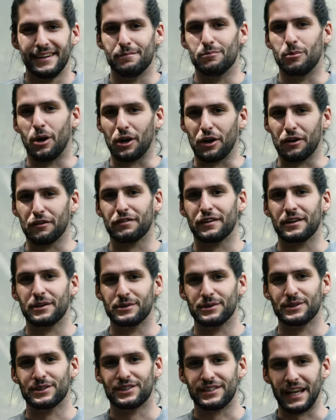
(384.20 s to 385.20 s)

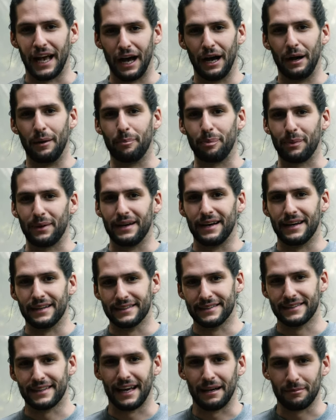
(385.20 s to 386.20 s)
microphone set up
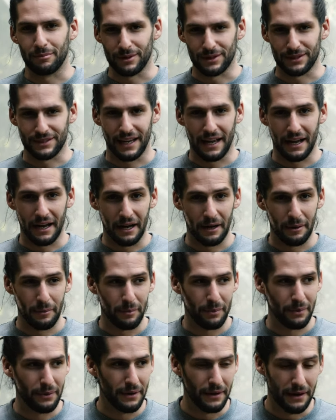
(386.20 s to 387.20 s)
and camera set up.
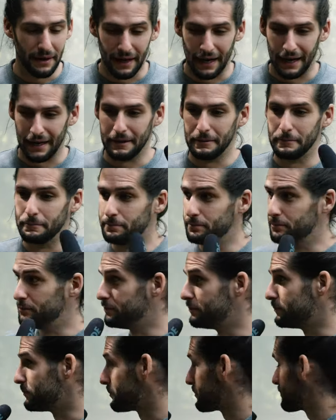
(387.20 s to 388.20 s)

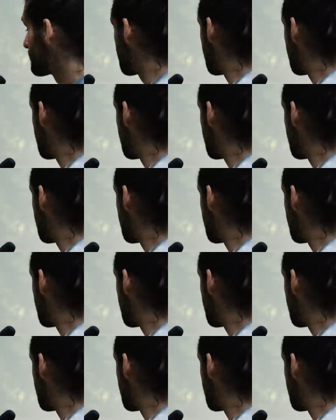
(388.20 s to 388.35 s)
And